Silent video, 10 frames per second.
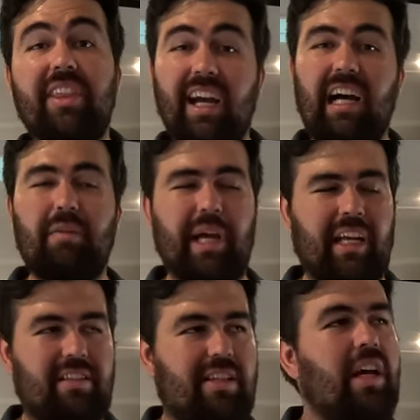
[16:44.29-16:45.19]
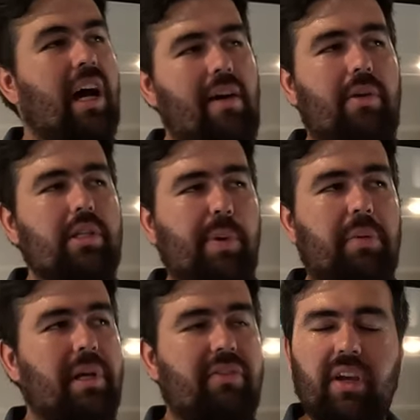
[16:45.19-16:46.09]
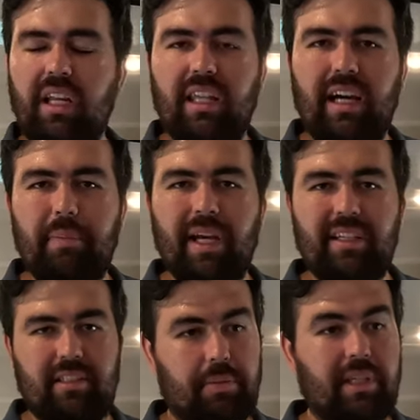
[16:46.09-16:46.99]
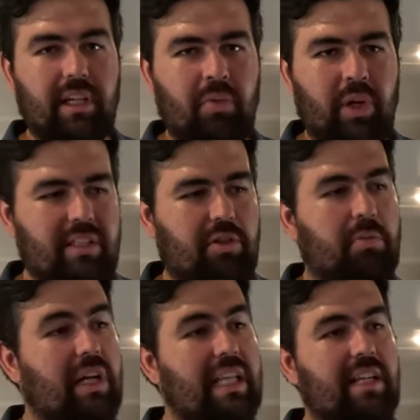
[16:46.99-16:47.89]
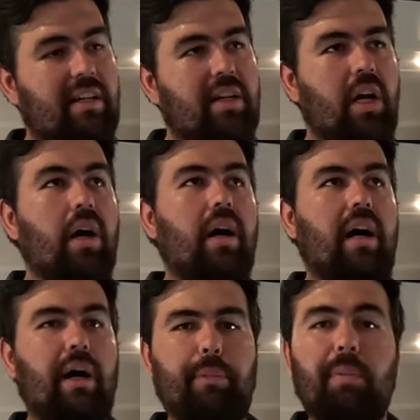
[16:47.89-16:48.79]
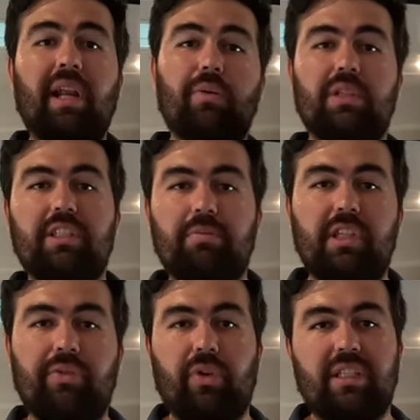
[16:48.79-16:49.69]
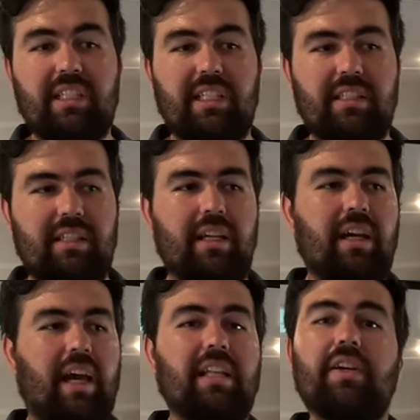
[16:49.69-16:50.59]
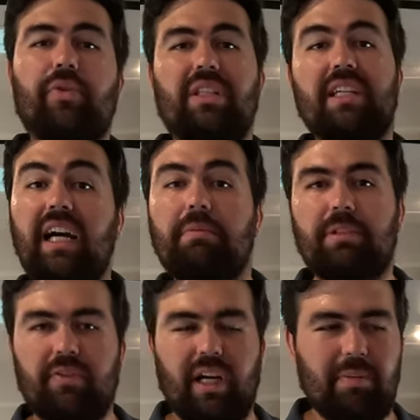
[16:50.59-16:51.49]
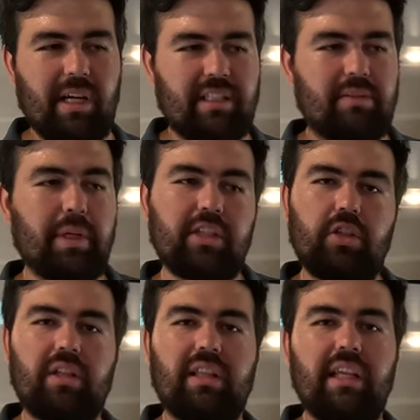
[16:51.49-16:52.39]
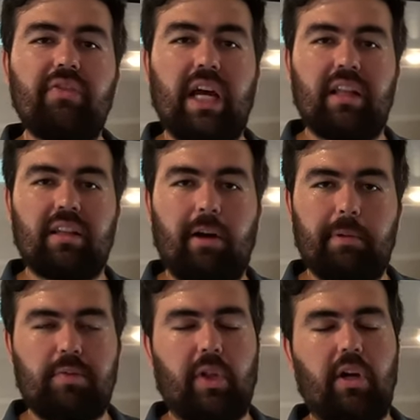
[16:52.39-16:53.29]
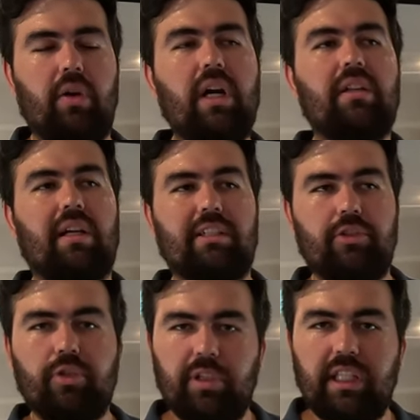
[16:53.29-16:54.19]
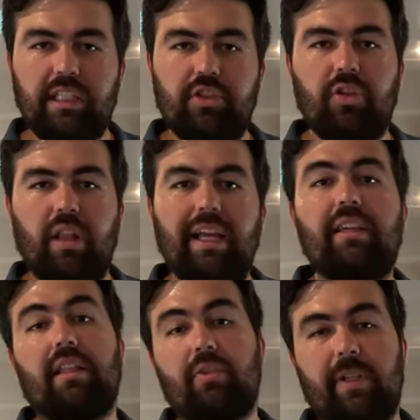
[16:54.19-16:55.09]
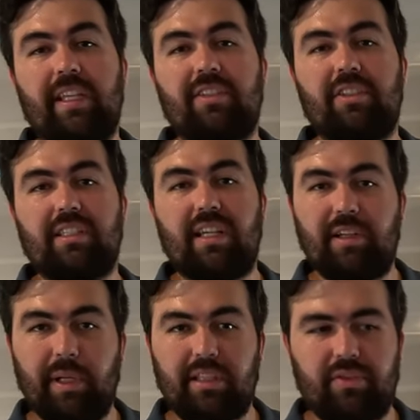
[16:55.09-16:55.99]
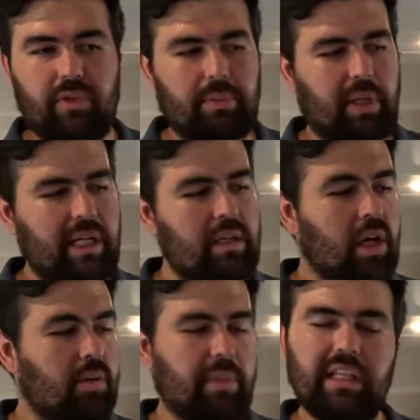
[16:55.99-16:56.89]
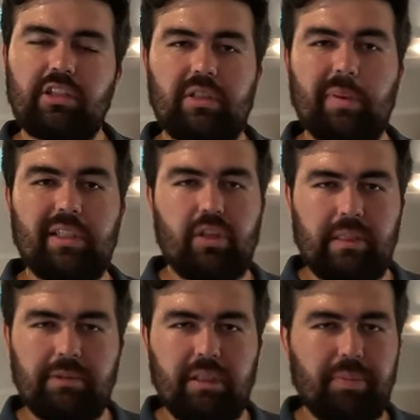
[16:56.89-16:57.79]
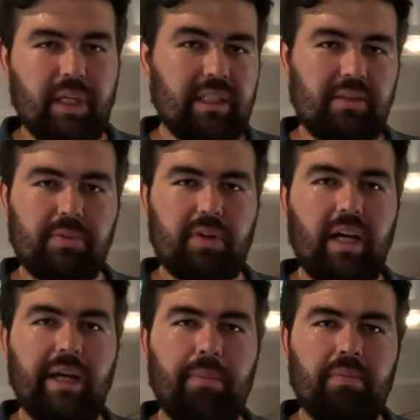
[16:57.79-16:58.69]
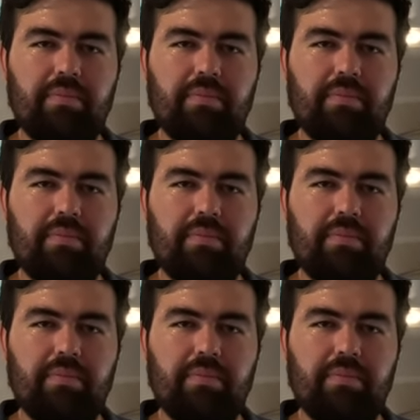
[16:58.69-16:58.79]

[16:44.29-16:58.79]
of the IBEX. I've always been a big fan of the IBEX to begin with, so I'm glad they're uh, coming out with some differences and different types of IBEXs. Make sure to leave down in the comments below. Let us know three things you like and three things you dislike about this floor plan. Make sure to smash the thumbs up button and subscribe.